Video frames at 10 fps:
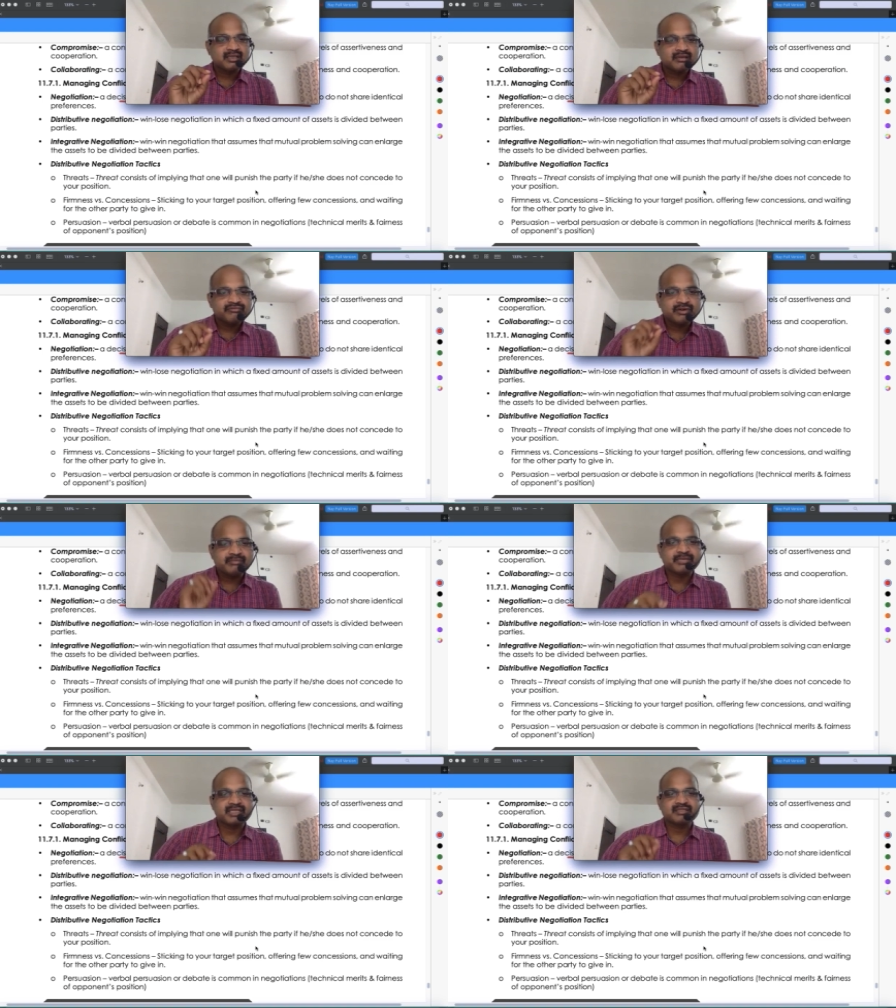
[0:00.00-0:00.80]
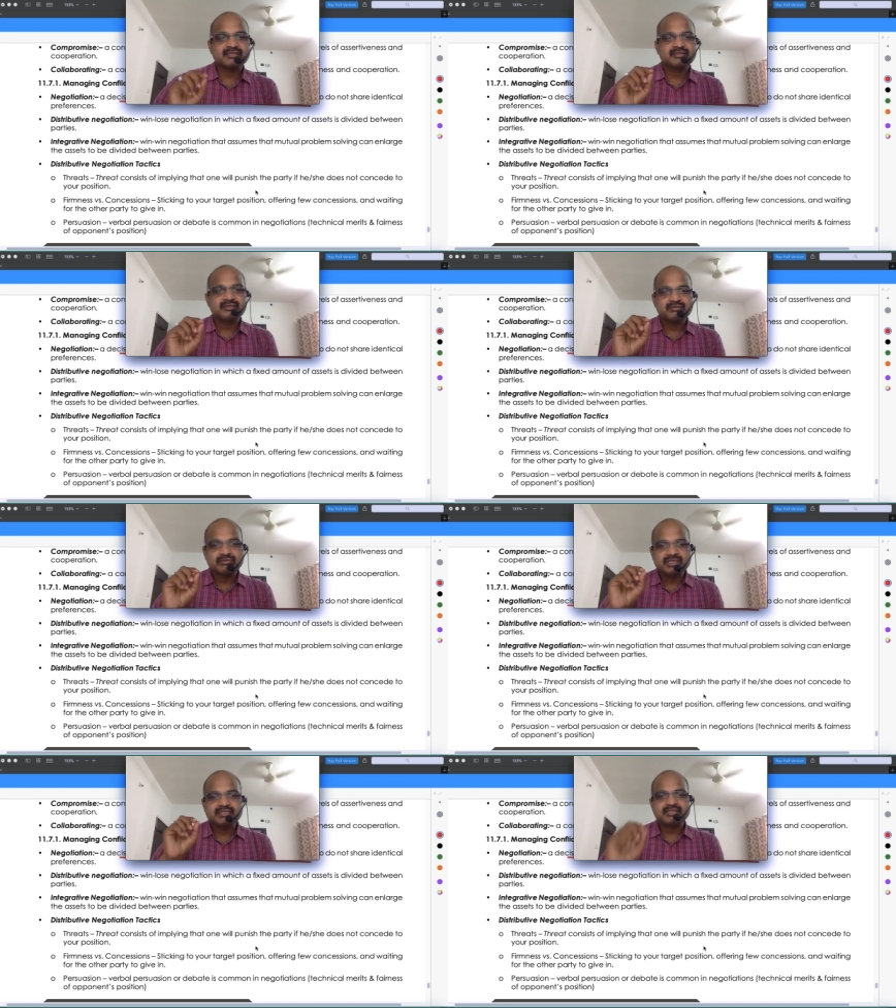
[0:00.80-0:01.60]
firmness
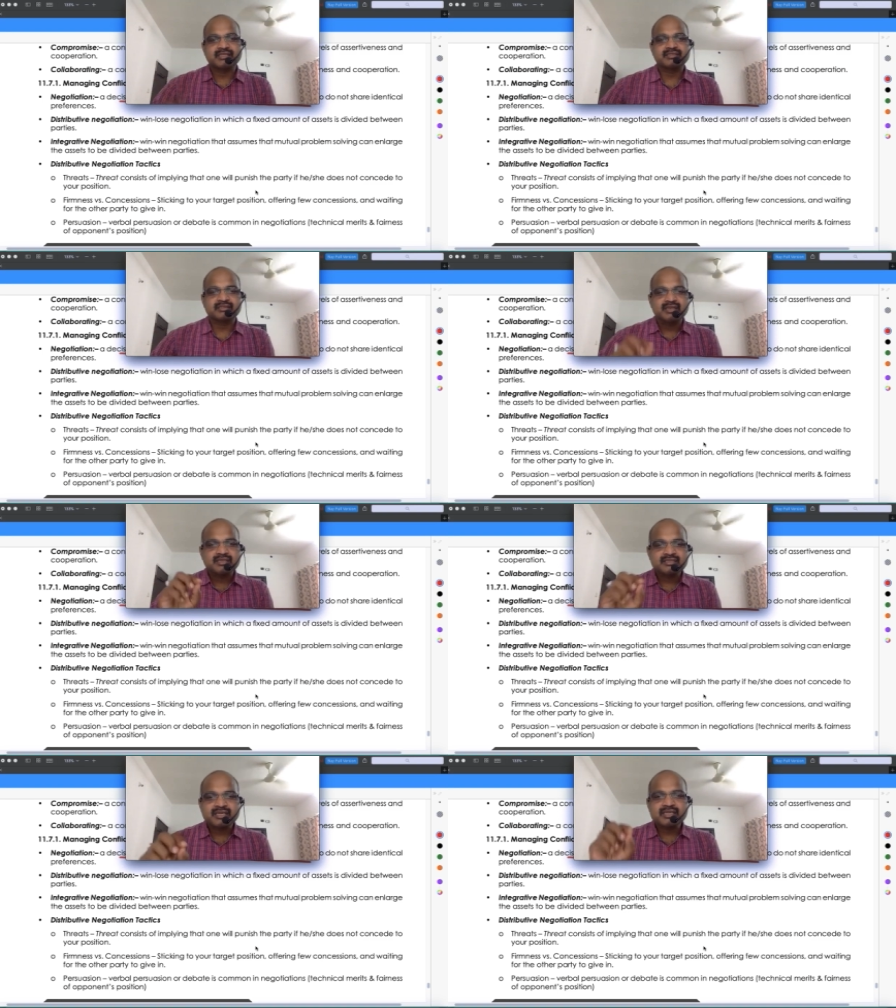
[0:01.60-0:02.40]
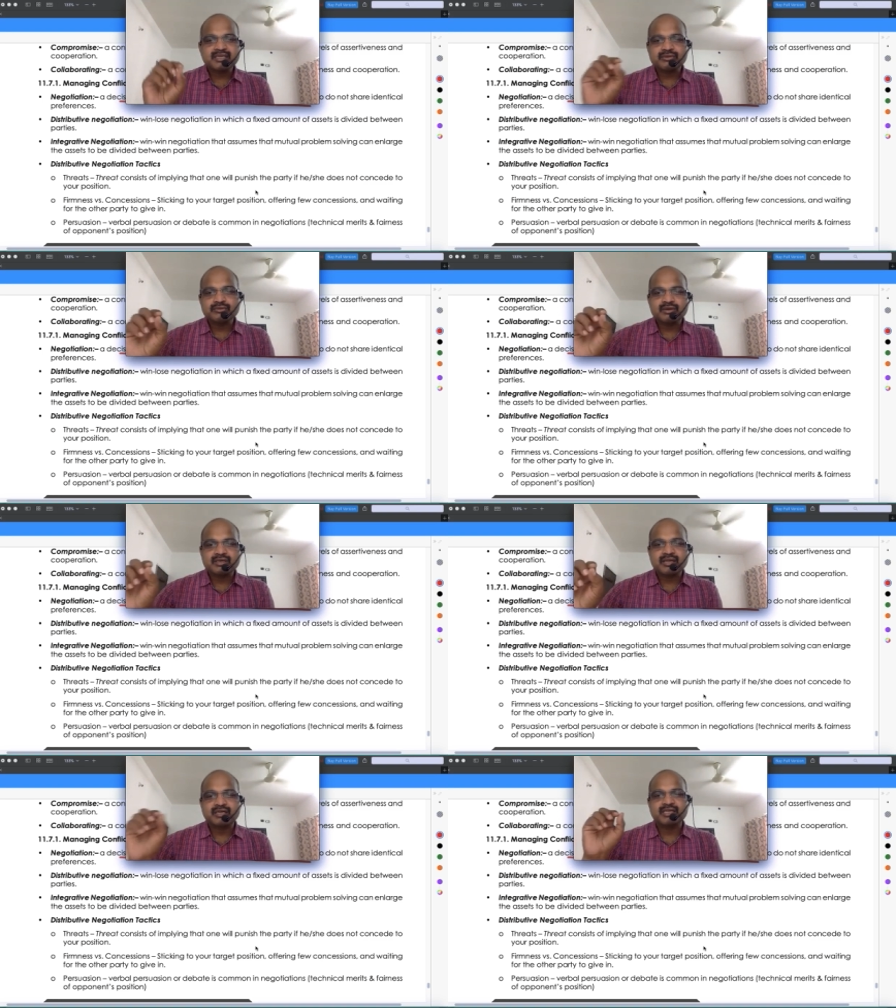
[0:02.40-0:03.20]
versus consent sticking to your
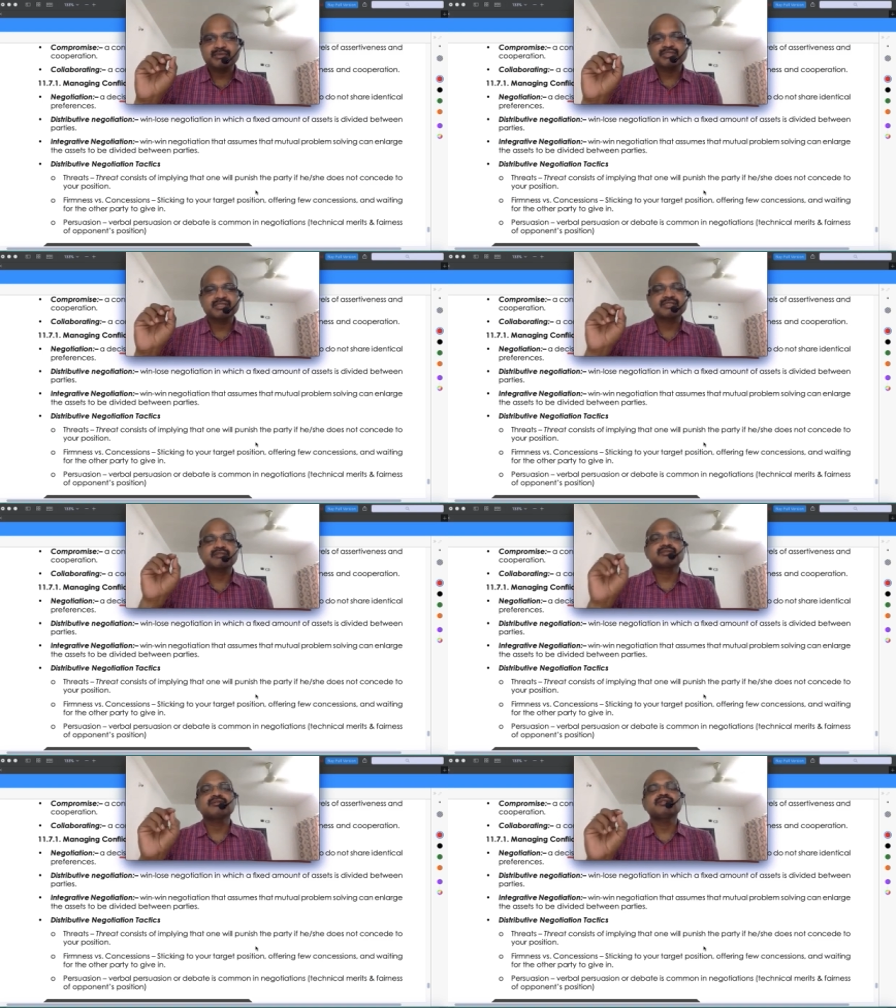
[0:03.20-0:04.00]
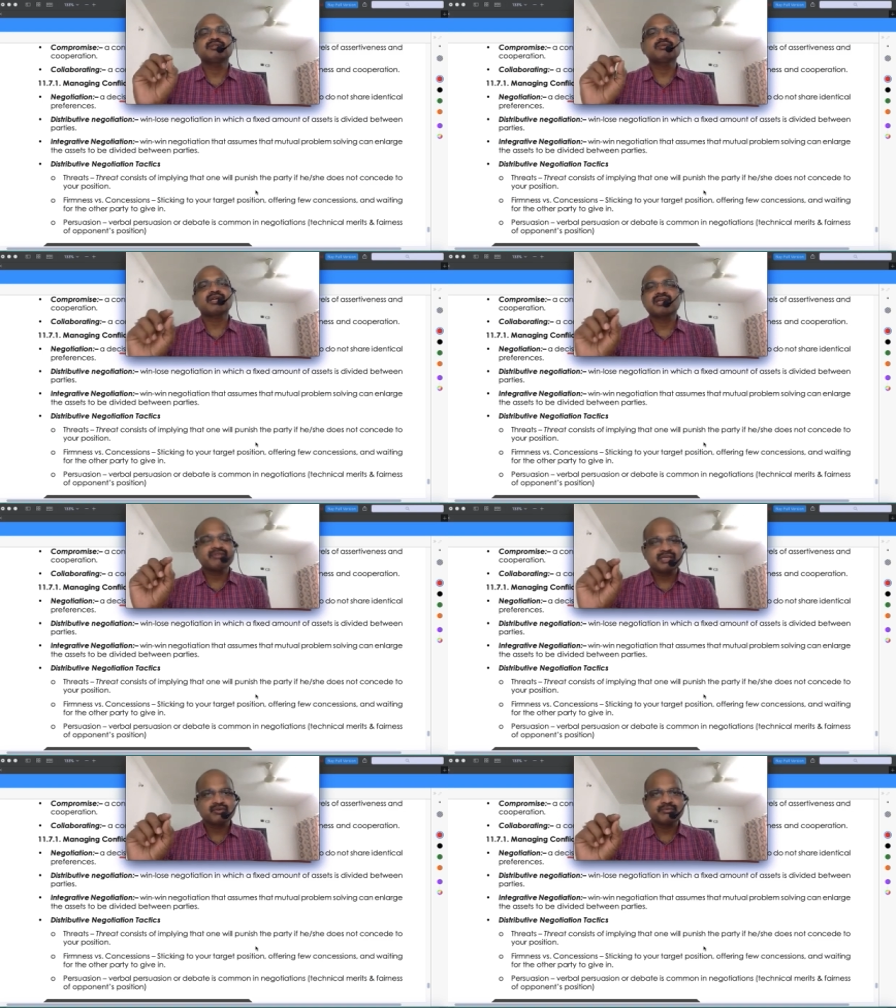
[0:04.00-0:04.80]
target position so you are
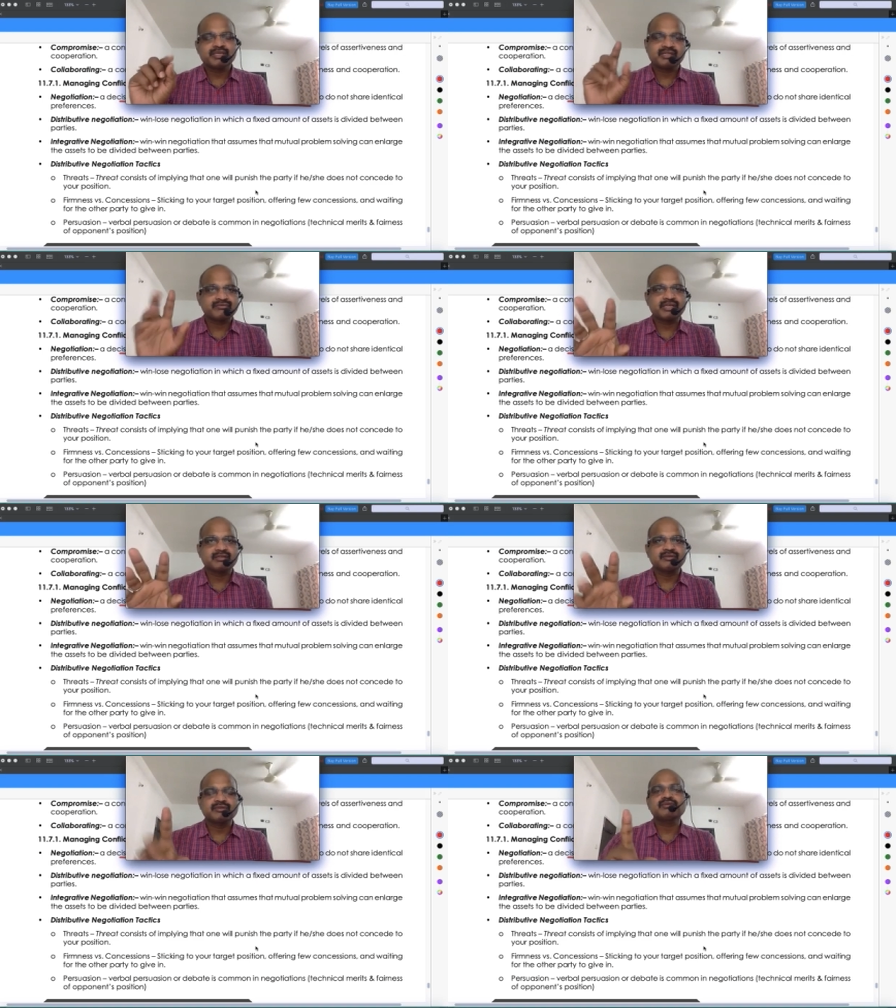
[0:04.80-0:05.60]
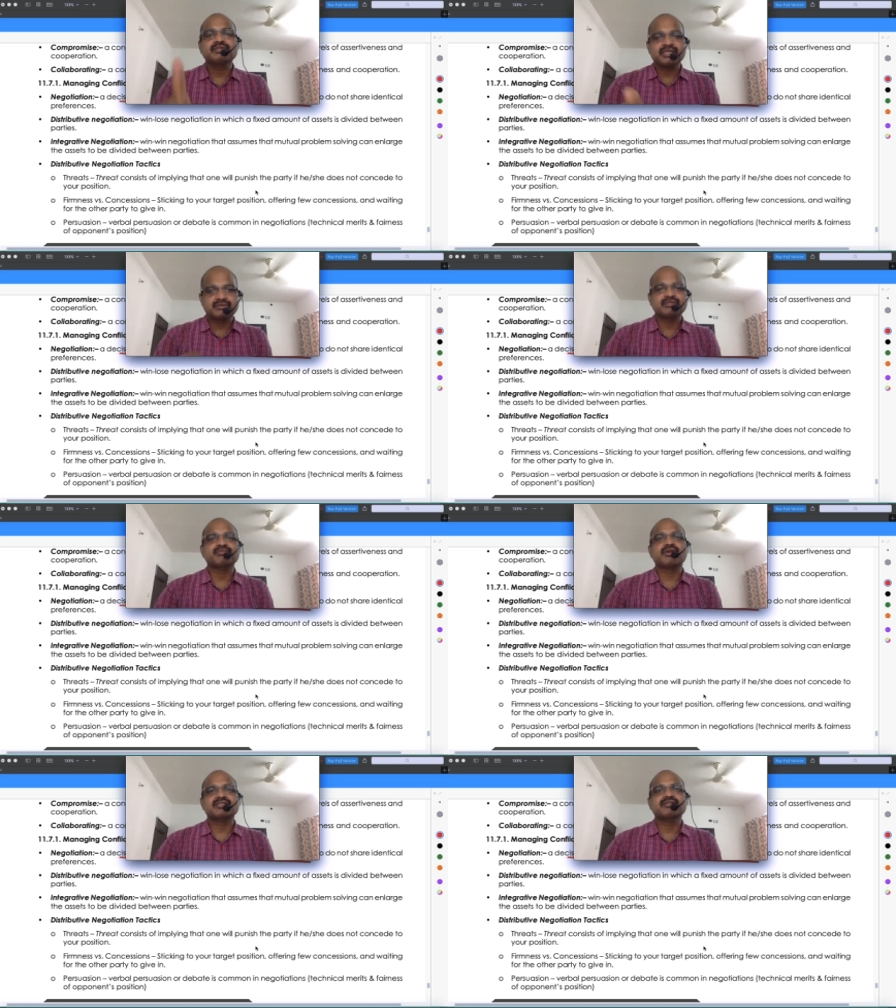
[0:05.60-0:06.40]
giving an opinion very good you stick to the
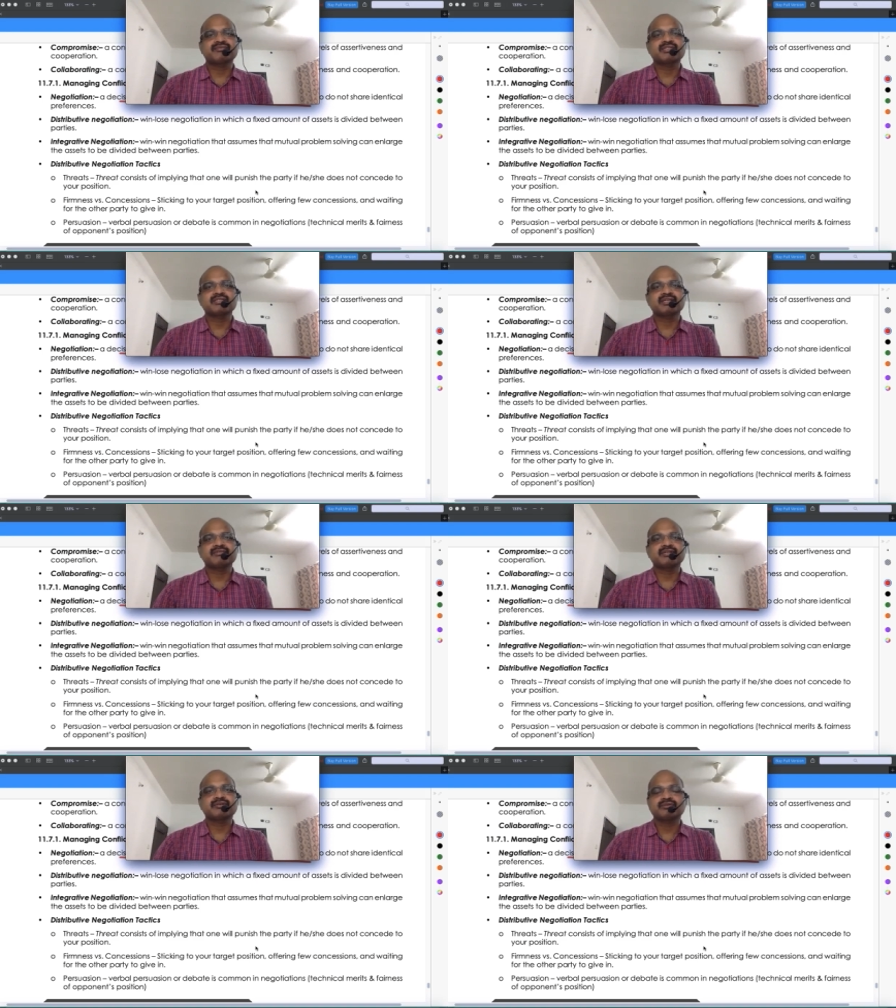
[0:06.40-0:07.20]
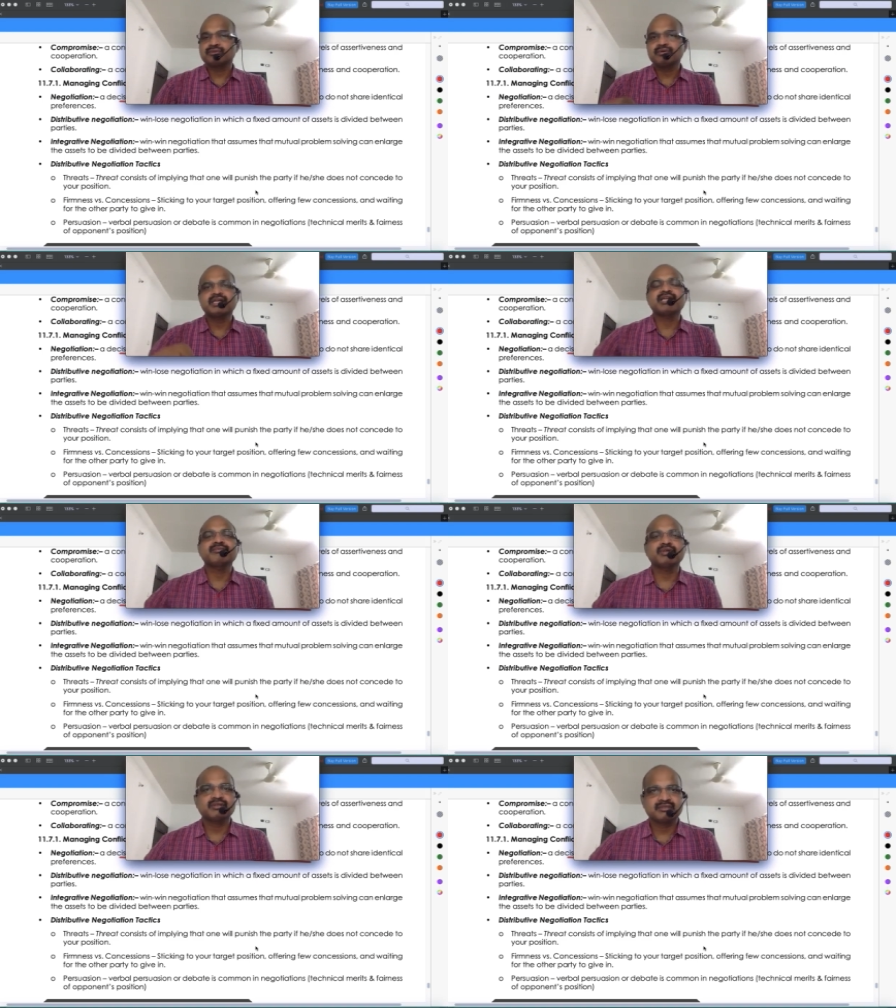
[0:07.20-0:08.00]
process which is given to you don't tell
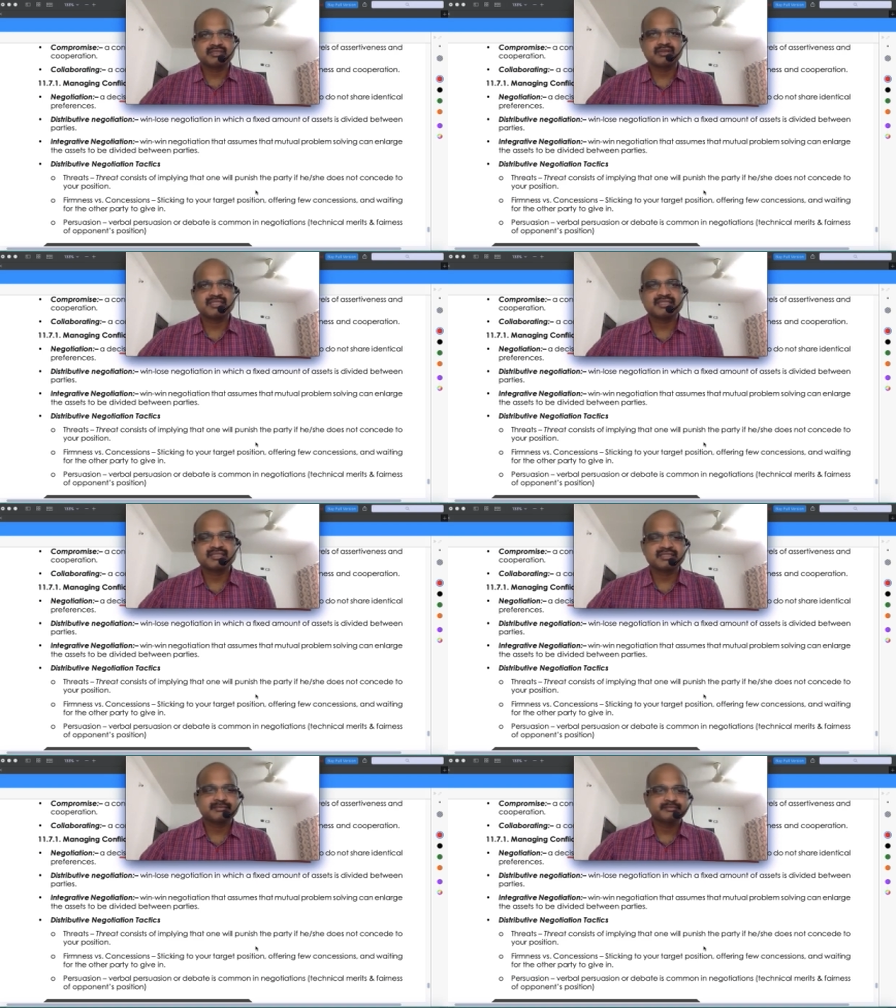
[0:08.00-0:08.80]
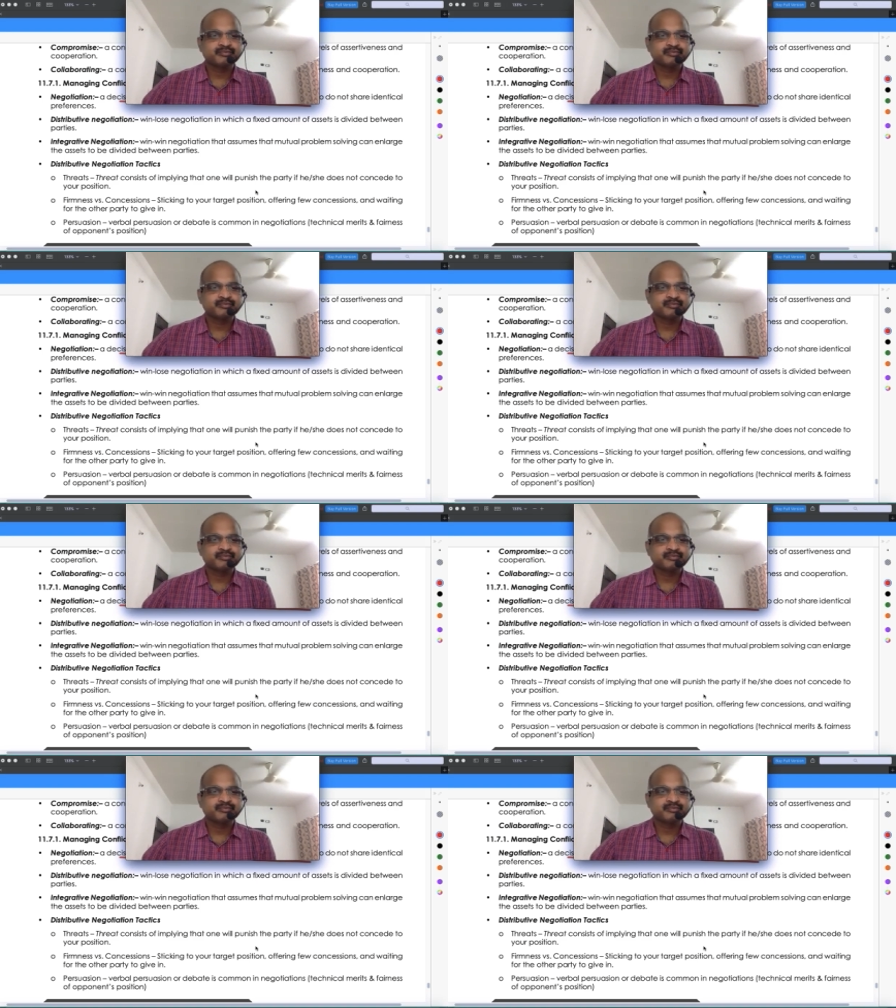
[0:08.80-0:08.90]
me all this nonsense